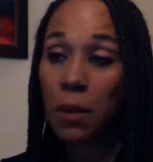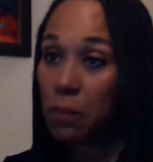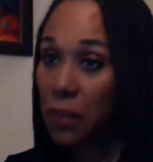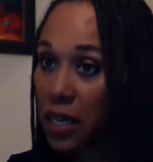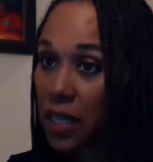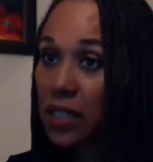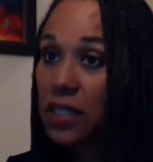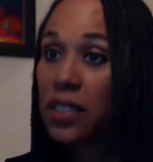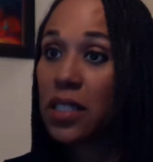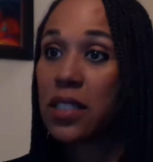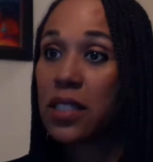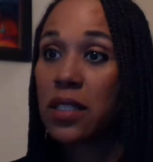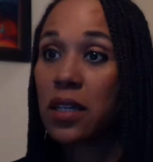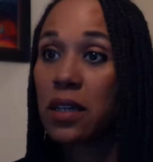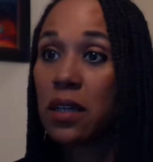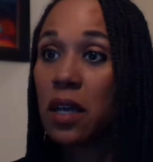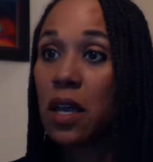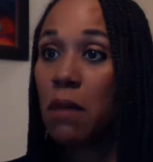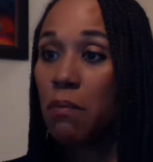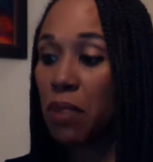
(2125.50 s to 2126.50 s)
Be
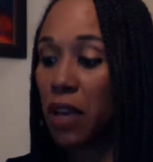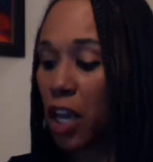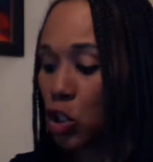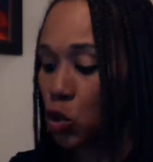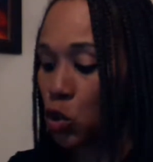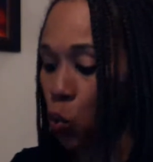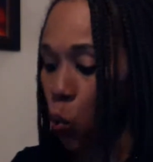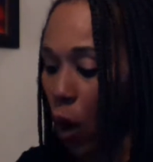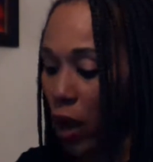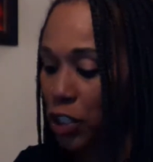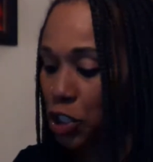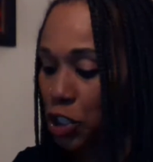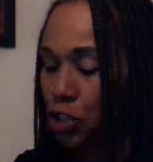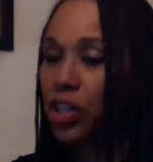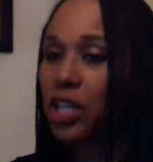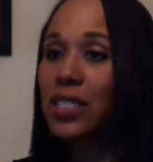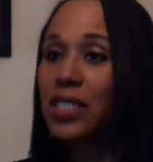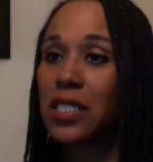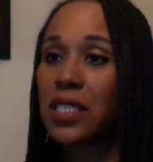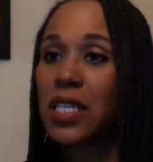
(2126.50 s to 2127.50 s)
consistent, because once
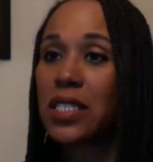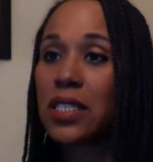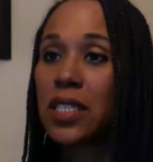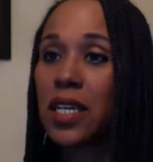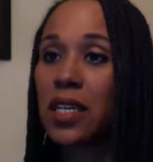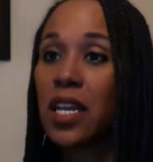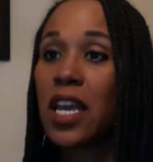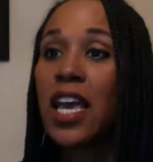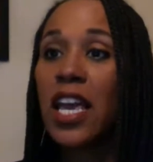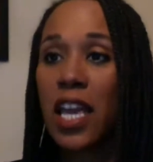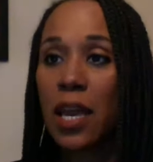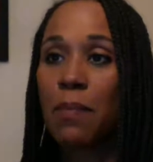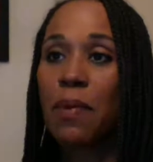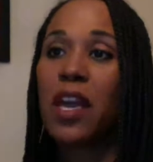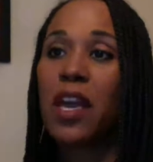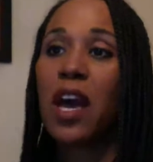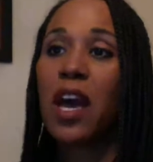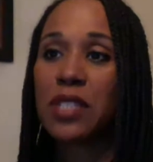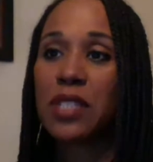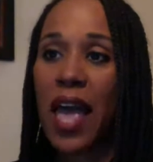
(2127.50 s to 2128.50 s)
you're consistent, it
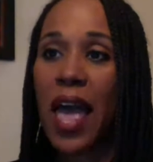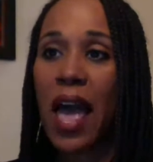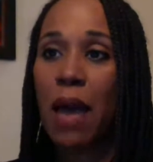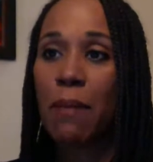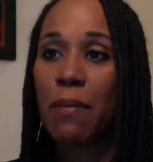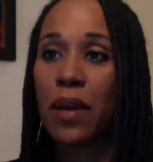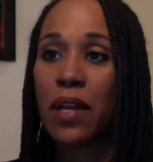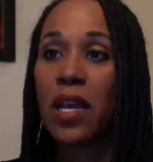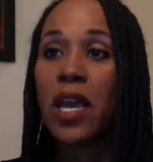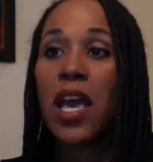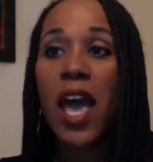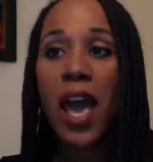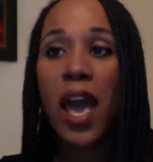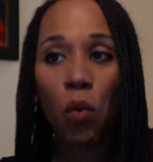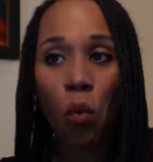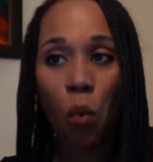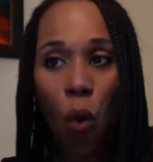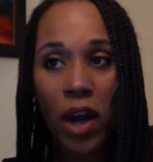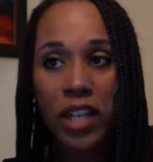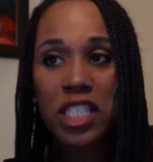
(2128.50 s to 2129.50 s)
becomes a habit.
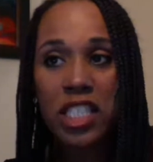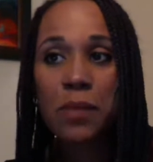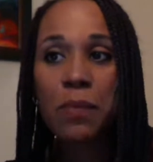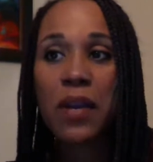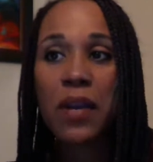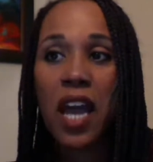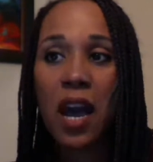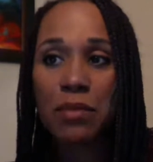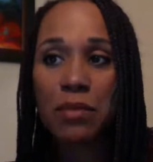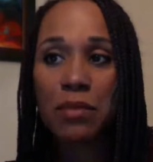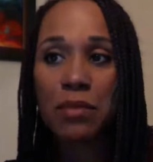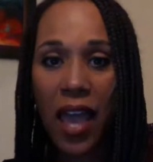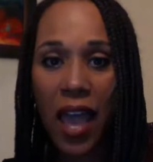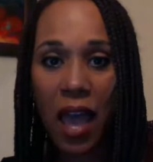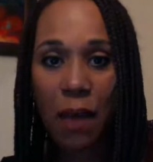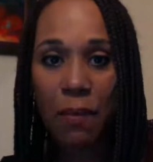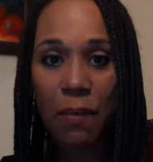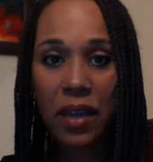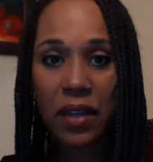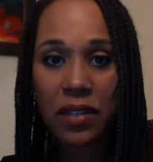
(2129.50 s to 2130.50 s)
And once it becomes a
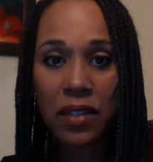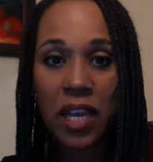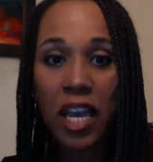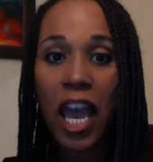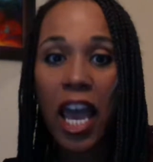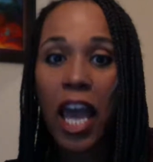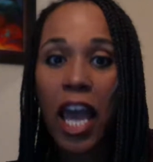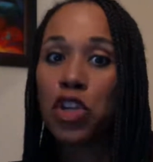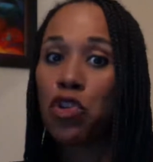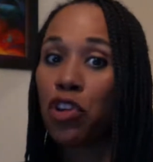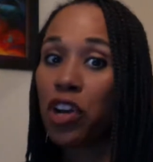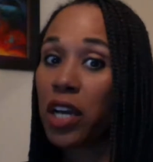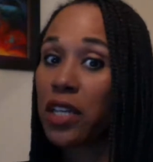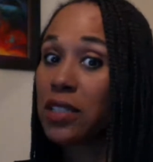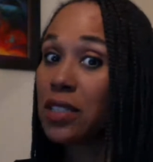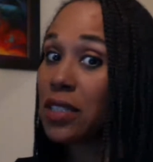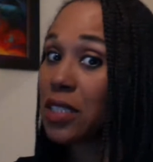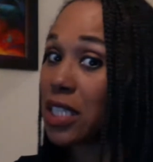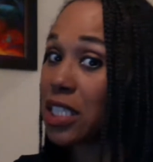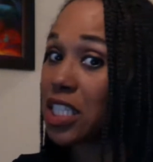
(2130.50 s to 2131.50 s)
habit and you're
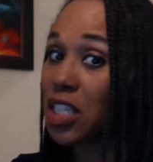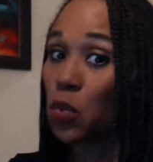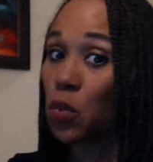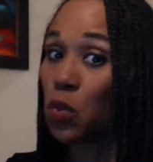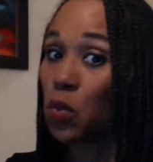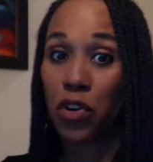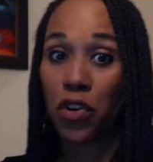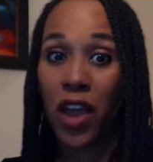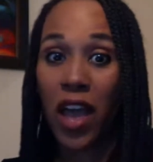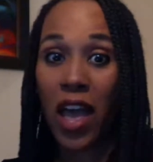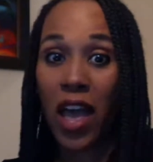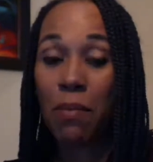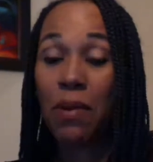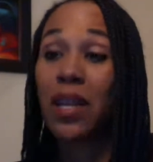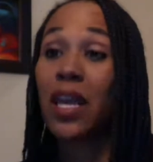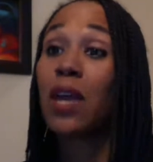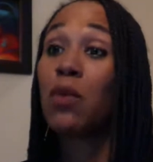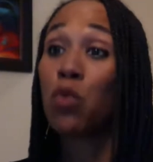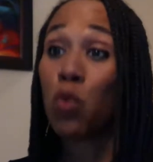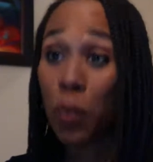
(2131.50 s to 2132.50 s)
consistent with your
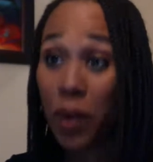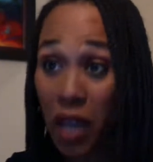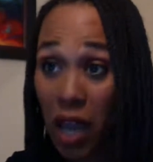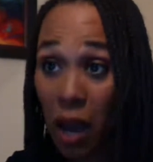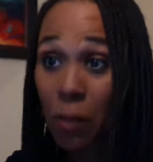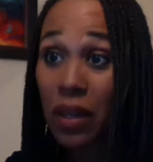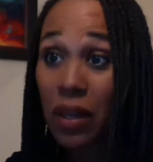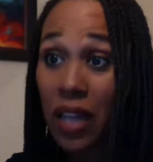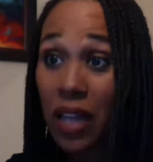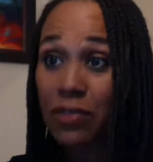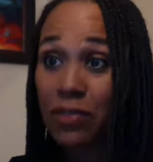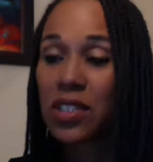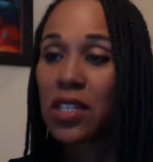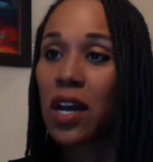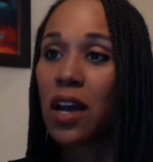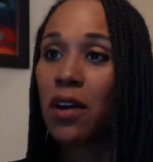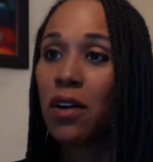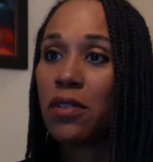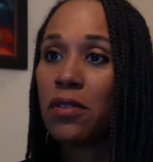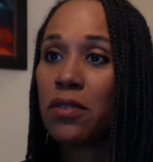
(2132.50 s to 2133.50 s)
habit, it will become a
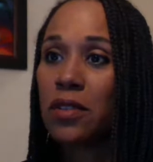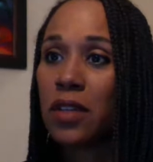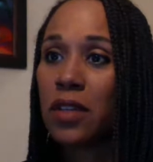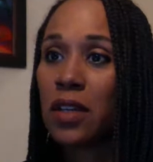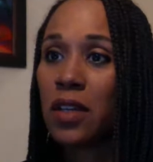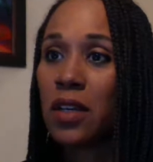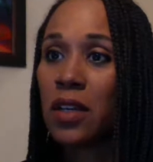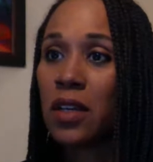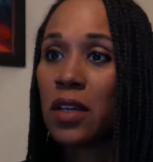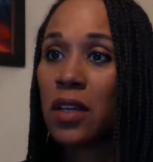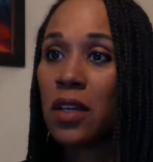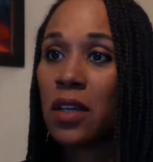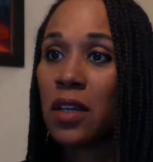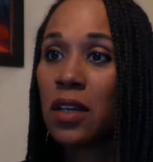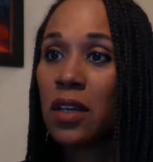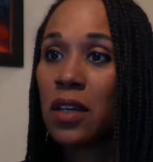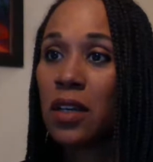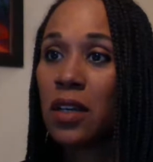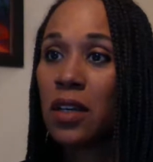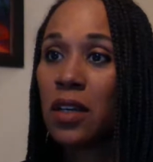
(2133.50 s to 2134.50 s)
lifestyle.
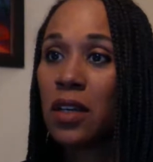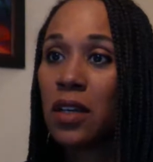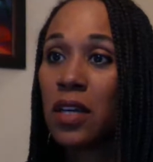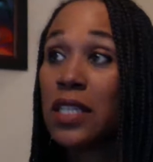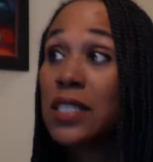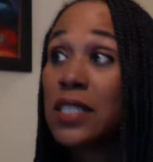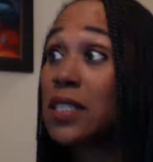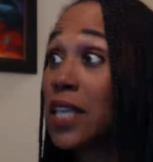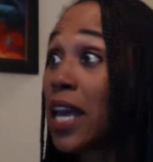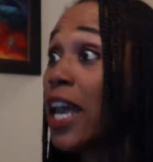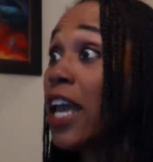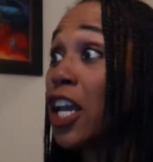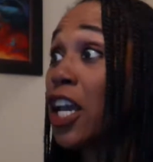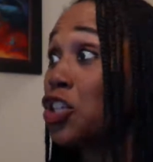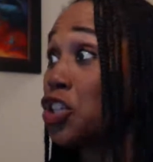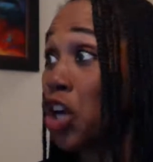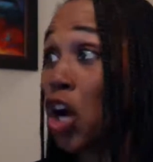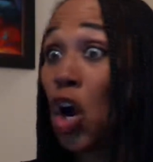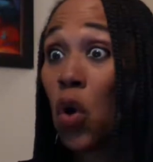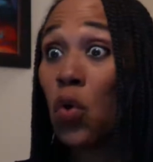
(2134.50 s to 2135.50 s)

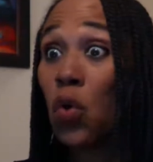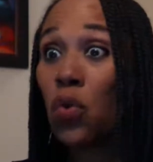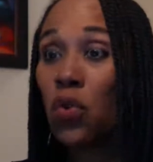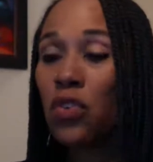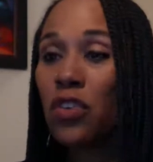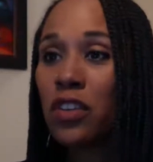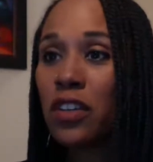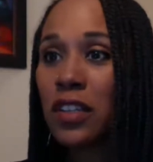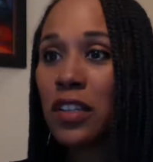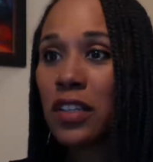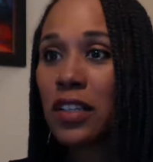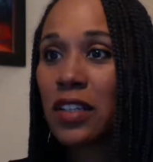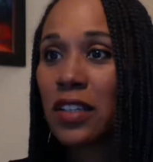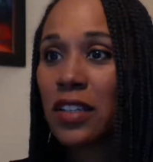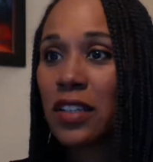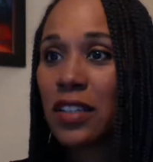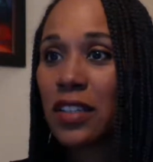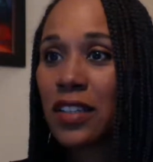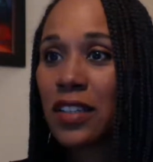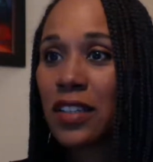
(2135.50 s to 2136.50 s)
Saying no
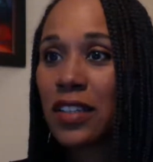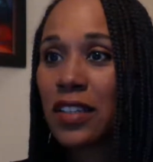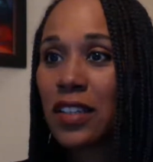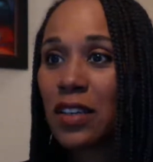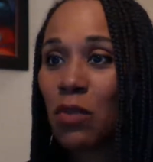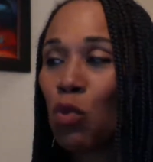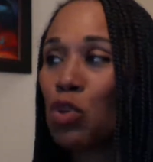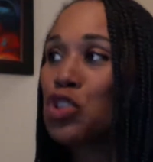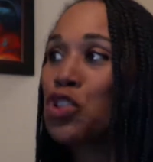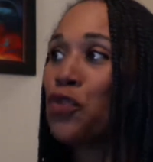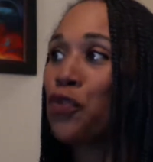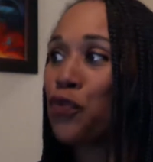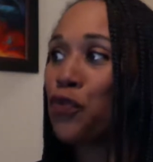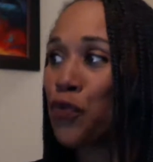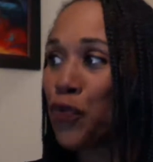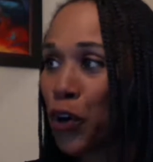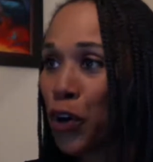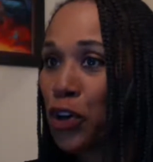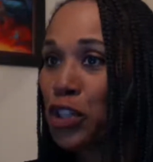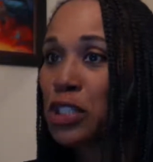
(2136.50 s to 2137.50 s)
was the
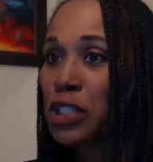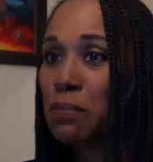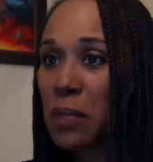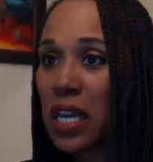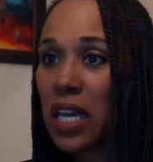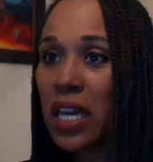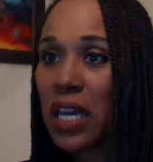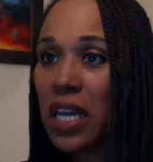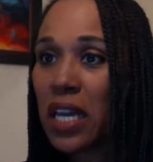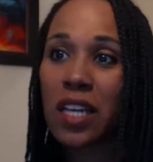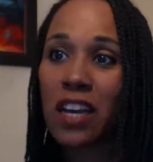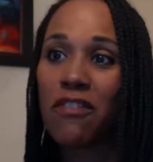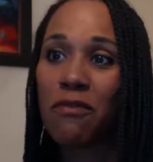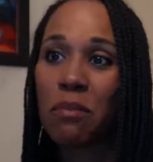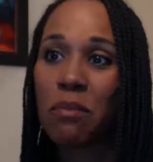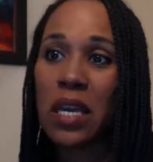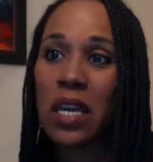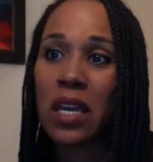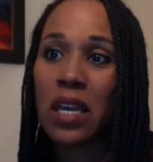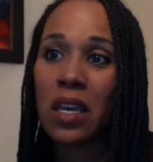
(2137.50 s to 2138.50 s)
first means
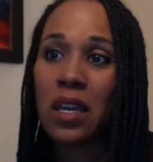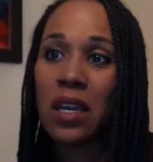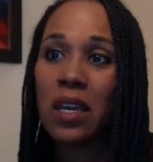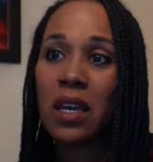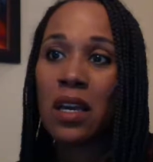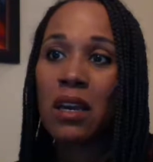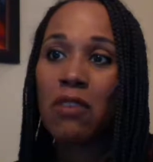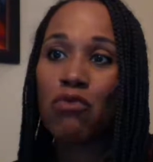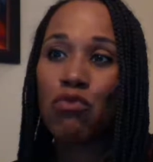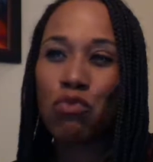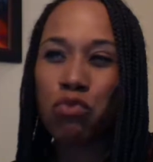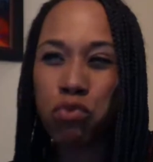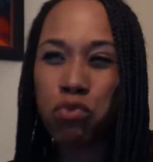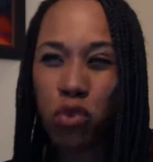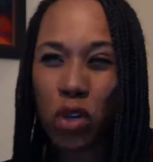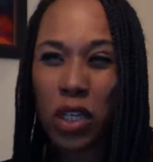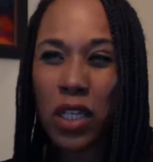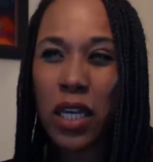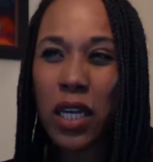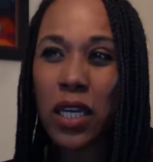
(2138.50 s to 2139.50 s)
of me
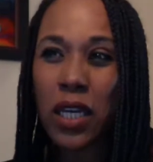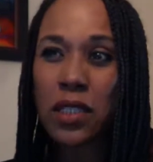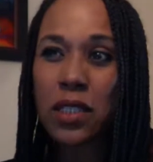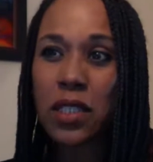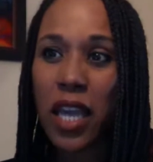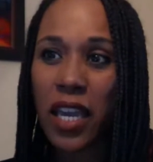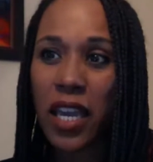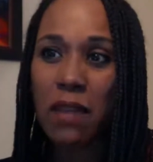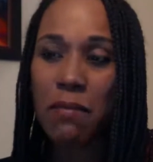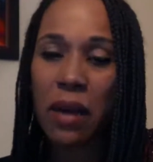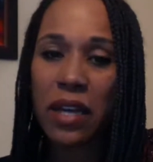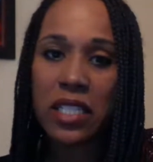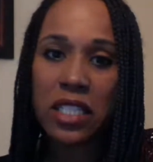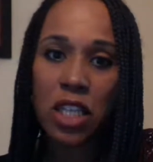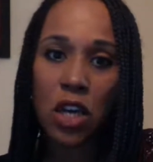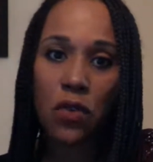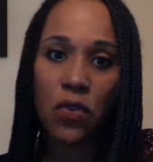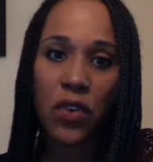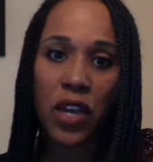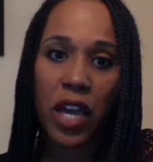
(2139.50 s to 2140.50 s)
really taking my
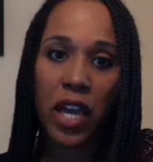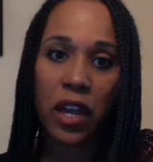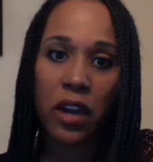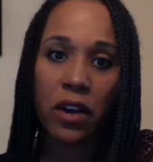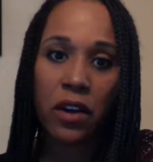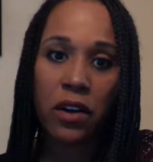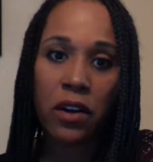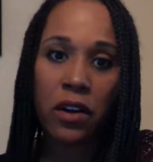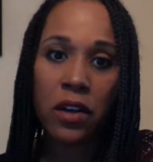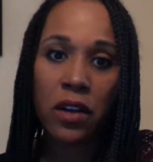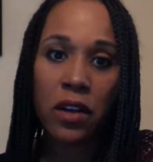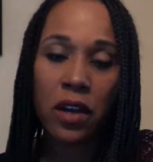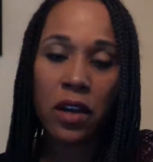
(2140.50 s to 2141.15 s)
self-care